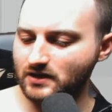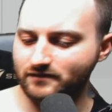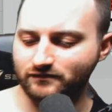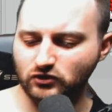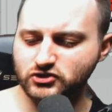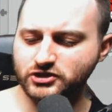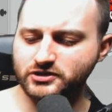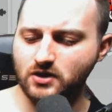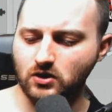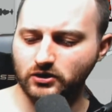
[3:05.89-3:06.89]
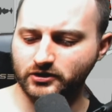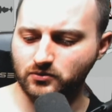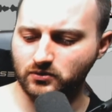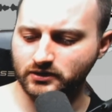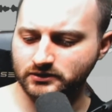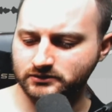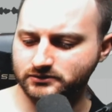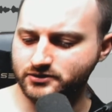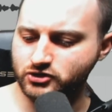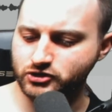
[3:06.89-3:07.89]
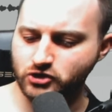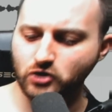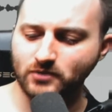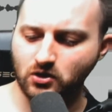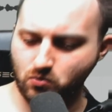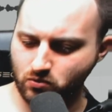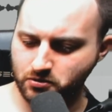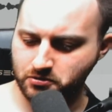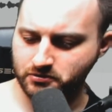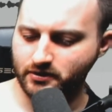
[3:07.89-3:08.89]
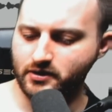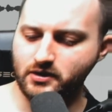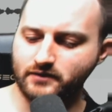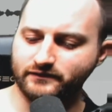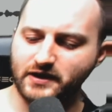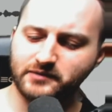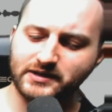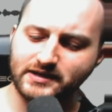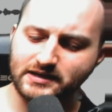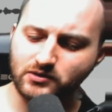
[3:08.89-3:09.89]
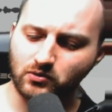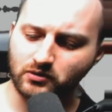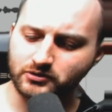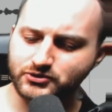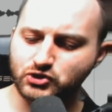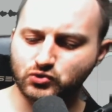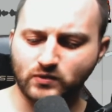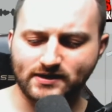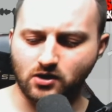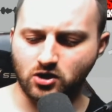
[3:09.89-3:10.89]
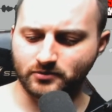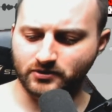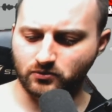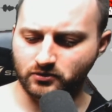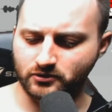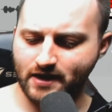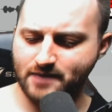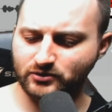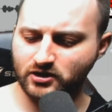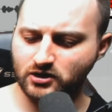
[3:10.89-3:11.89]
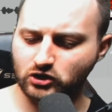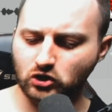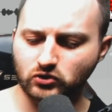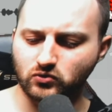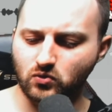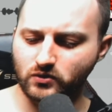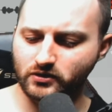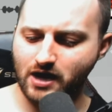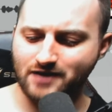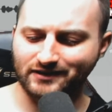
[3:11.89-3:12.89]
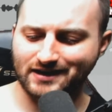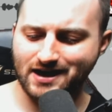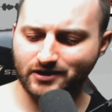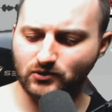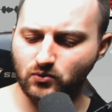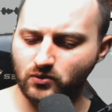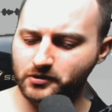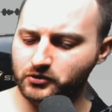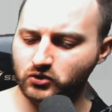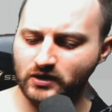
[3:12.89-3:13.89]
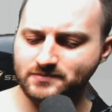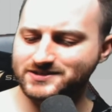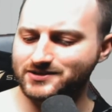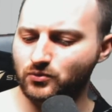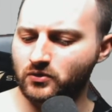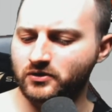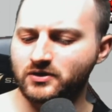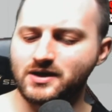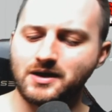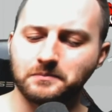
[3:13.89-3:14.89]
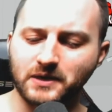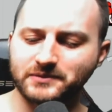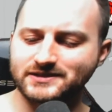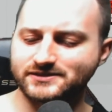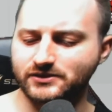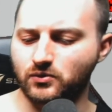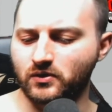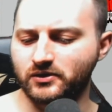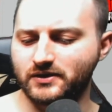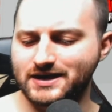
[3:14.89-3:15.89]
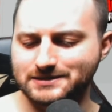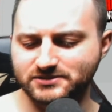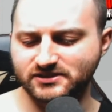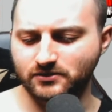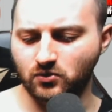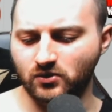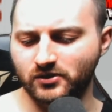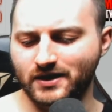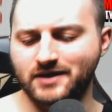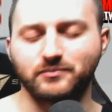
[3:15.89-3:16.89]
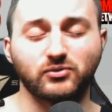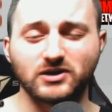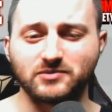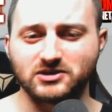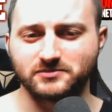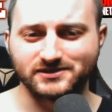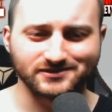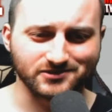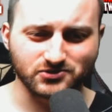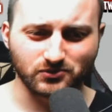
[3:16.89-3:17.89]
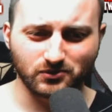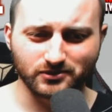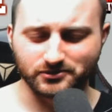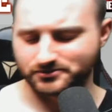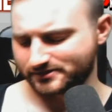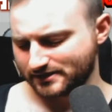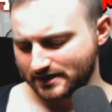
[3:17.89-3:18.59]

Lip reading: Virgin argan oil, jojoba oil, vitamin E oil, sweet almond oil, apricot kernel oil, avocado oil, grapeseed oil, pumpkin seed oil, hemp seed oil, and premium essential oils.